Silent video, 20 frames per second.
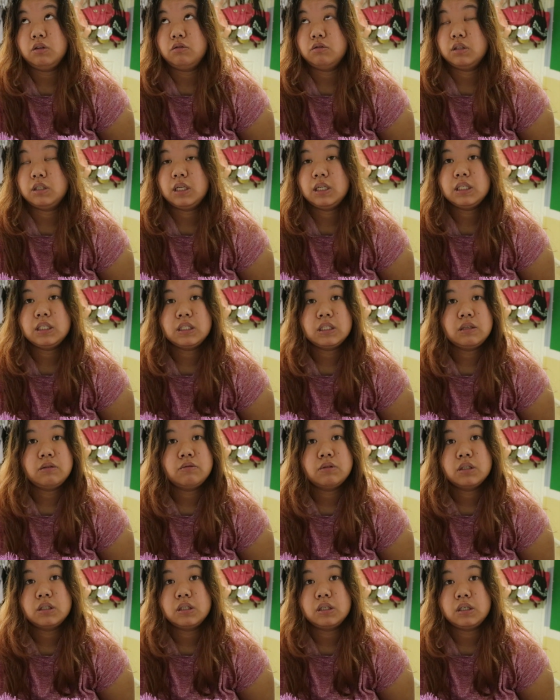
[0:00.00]
since I
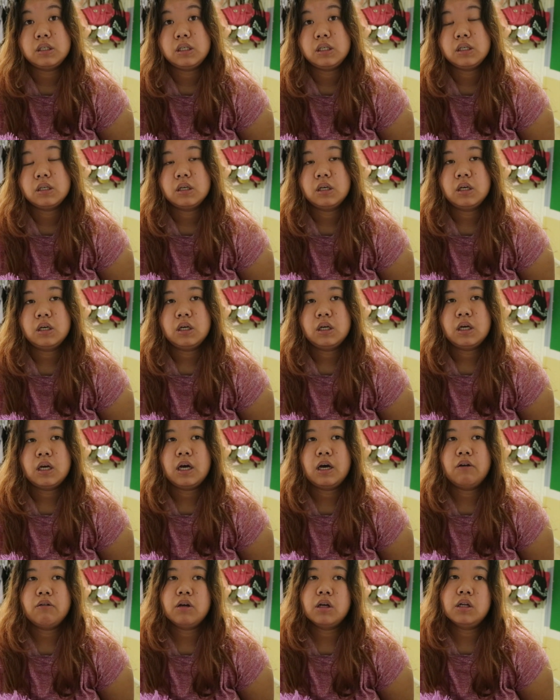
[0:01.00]
was like
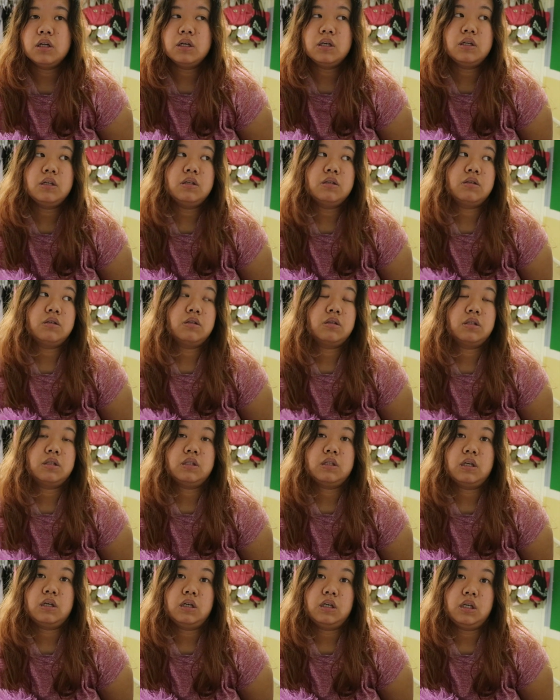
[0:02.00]
how can I
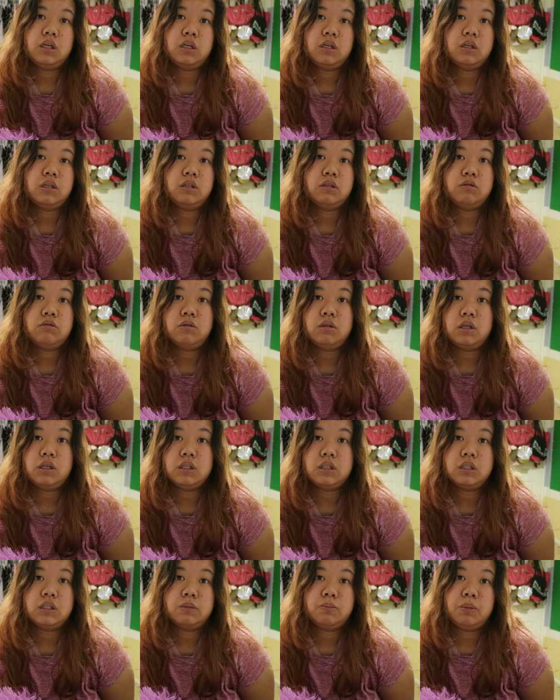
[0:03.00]
starting to
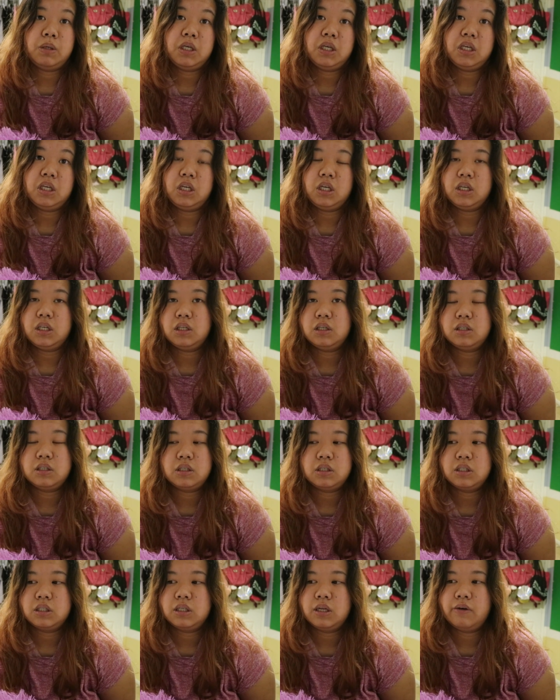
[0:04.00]
like speaking English
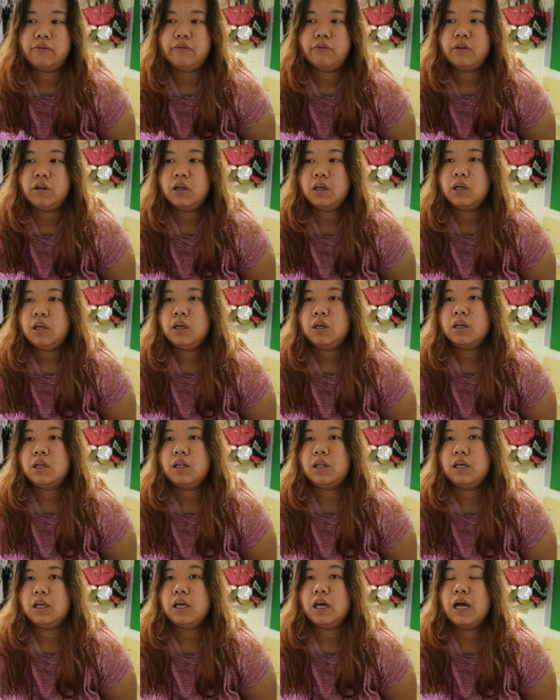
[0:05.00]
and stuff,
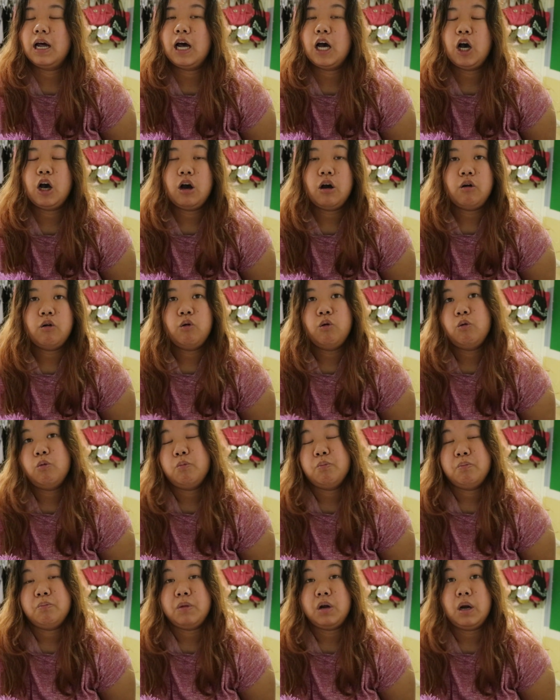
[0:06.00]
like how
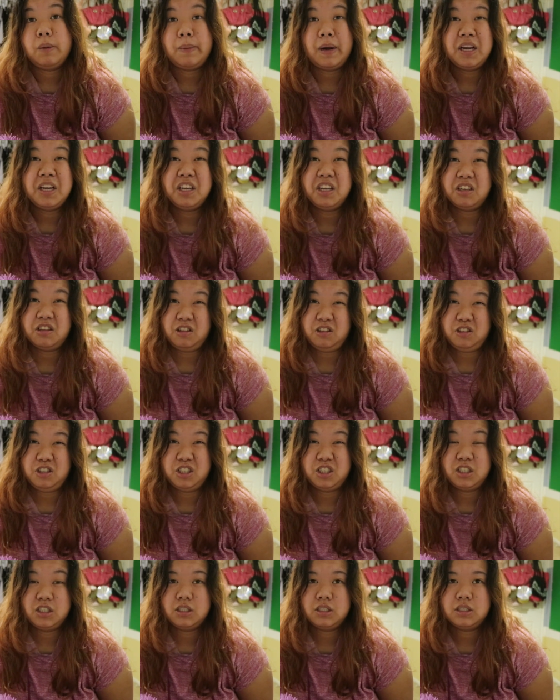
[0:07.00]
are my
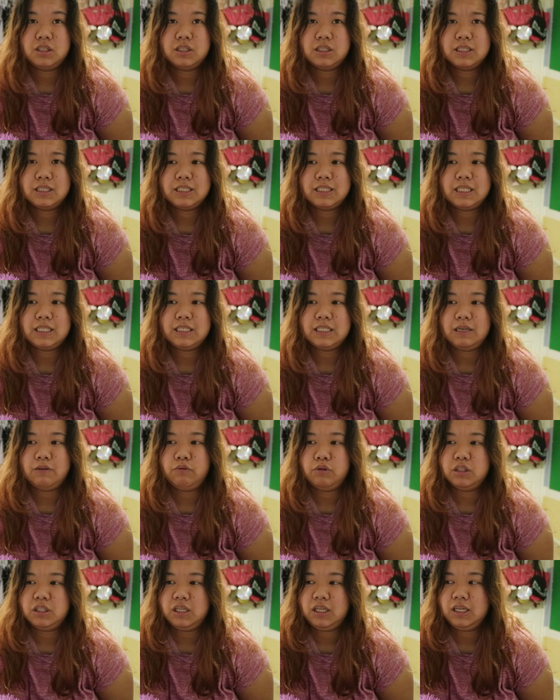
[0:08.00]
English since I
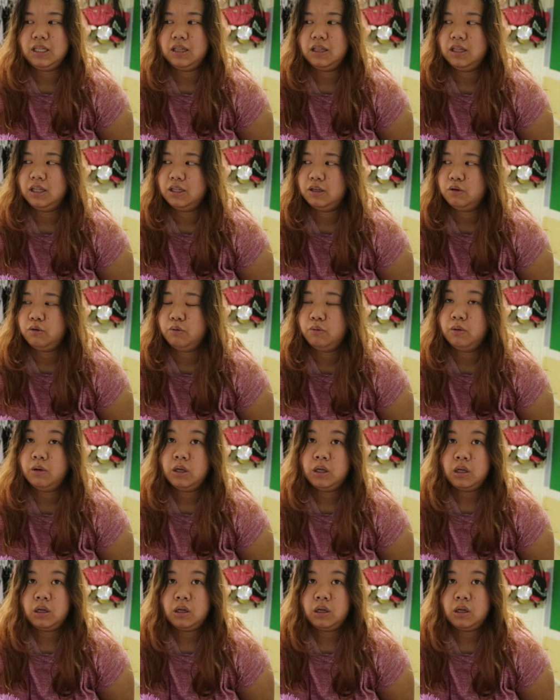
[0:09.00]
was like little